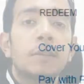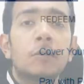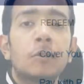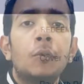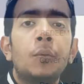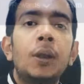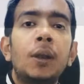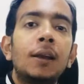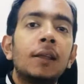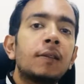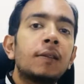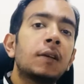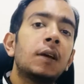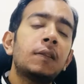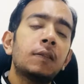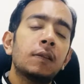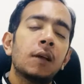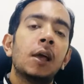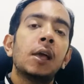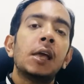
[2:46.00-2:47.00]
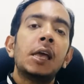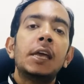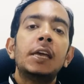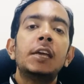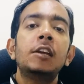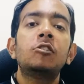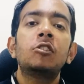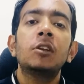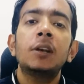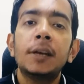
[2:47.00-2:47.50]
So we'll discuss
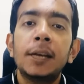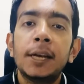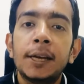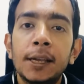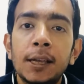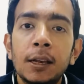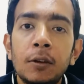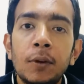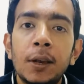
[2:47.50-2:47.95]
each in detail.